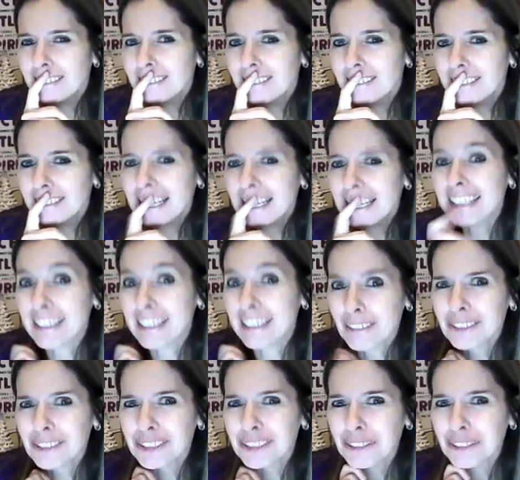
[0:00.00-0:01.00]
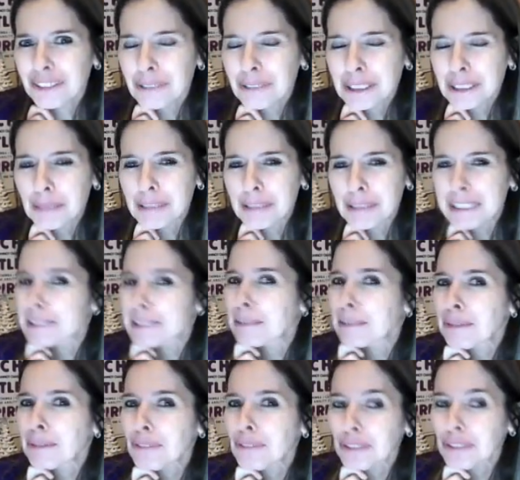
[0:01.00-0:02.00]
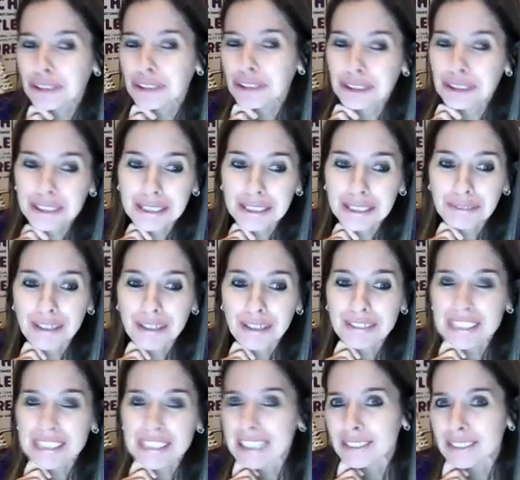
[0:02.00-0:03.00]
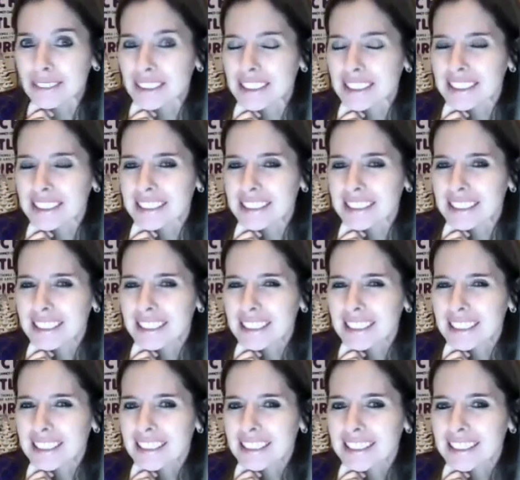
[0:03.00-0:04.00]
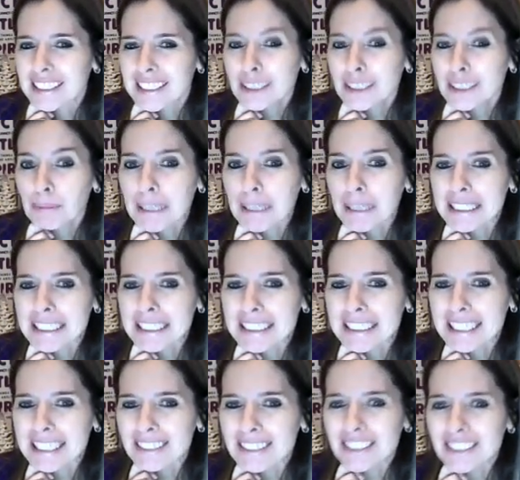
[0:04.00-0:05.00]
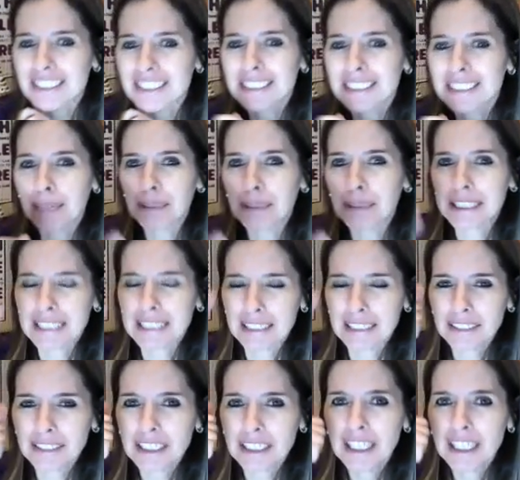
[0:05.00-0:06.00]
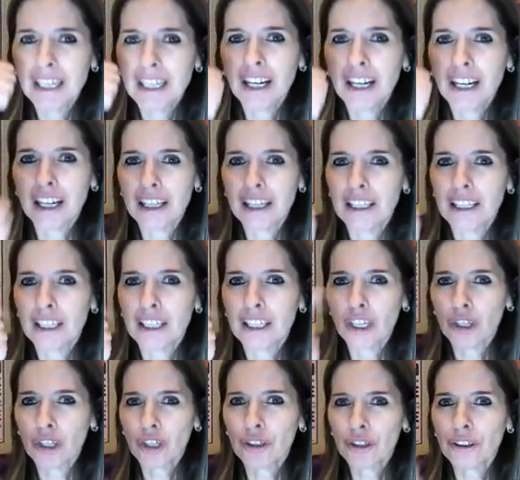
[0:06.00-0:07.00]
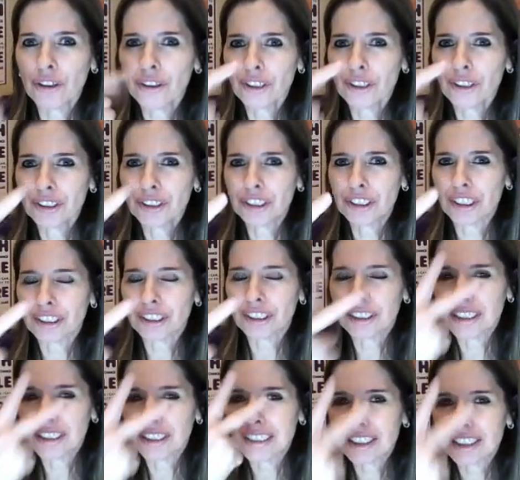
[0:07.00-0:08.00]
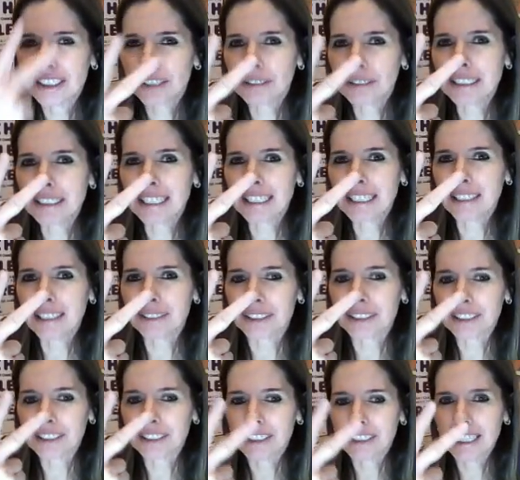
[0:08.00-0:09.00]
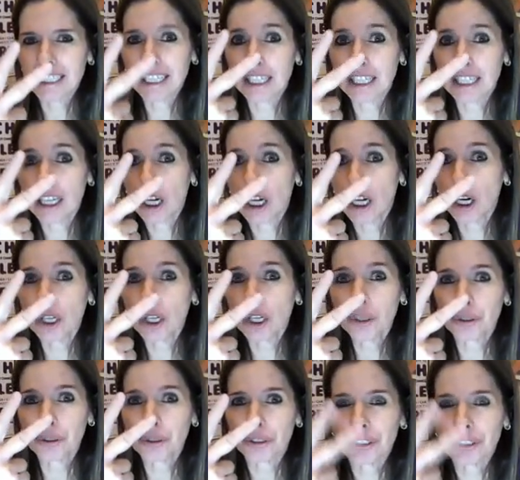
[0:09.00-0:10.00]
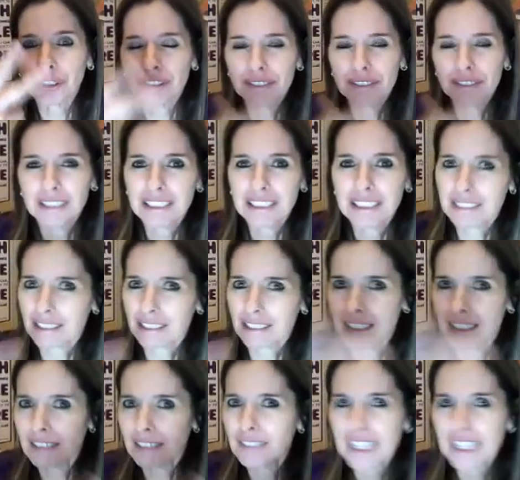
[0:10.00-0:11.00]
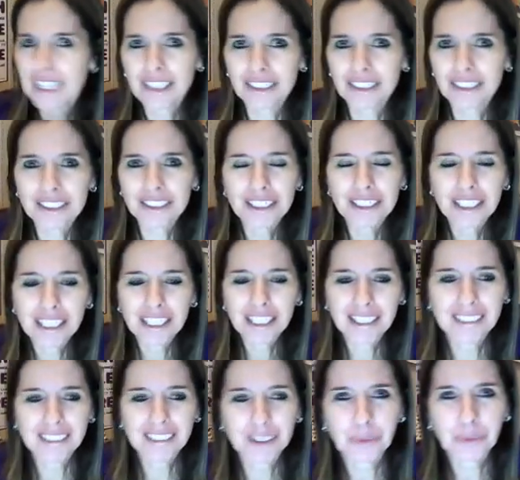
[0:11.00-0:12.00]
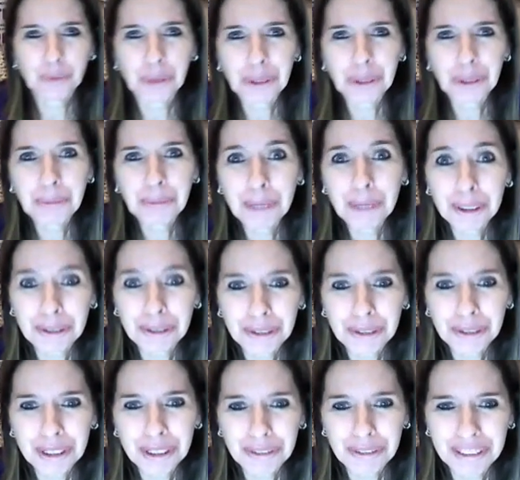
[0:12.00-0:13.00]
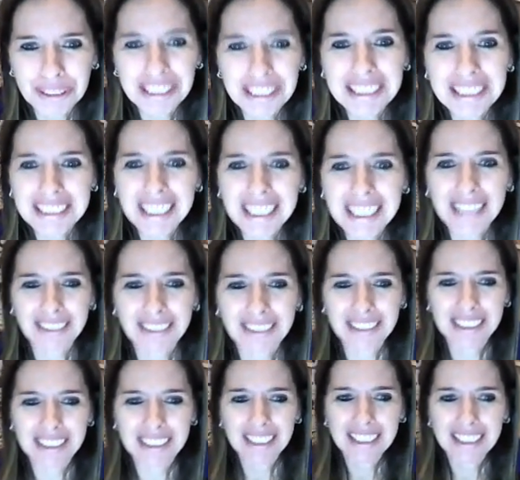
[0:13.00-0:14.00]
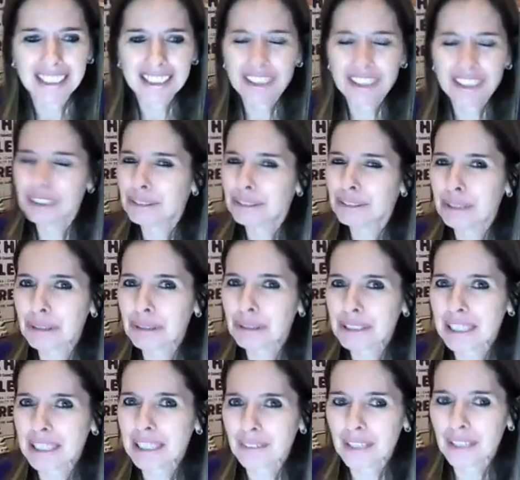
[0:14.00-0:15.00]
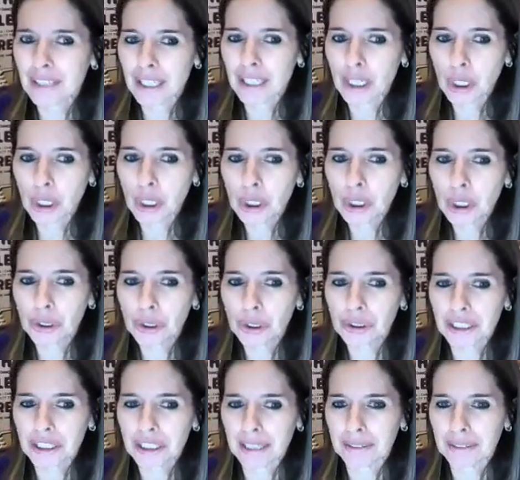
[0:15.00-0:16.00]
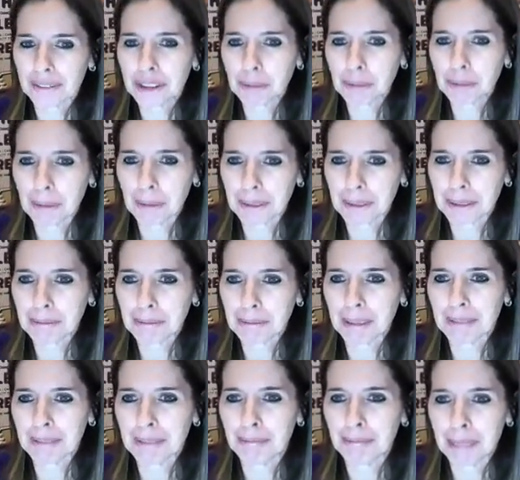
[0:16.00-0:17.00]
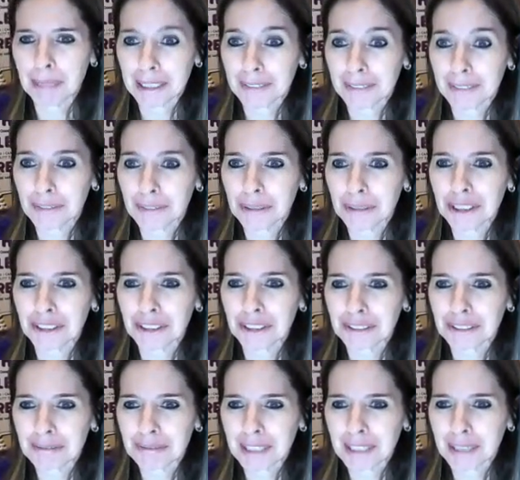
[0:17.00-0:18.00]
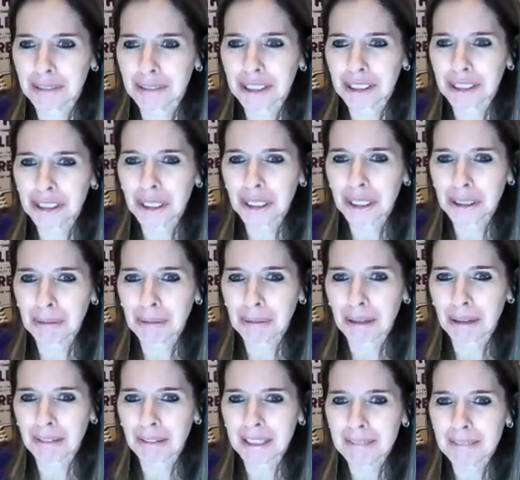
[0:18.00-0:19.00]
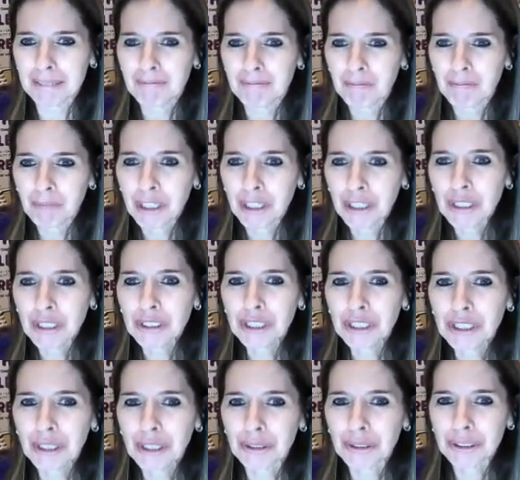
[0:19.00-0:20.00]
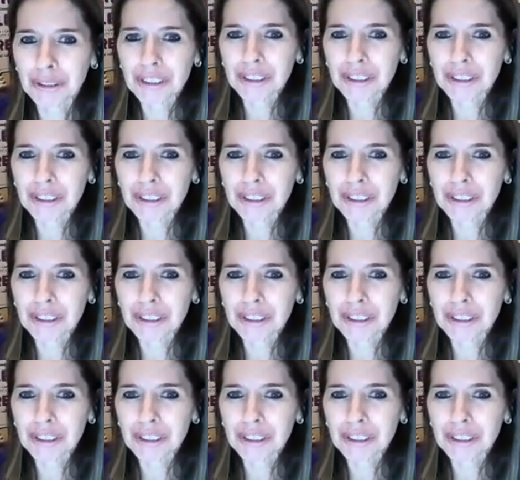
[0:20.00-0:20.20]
Okay, now I'll do it with you because some of you are still saying 5 sounds. Let's blend these sounds. Tell me the sounds. D. 3 sounds in heard. It's a lot of letters in this word, but there's only 3 sounds. Do you notice how the sound is spelled in the middle of the word, like we just talked about, right? So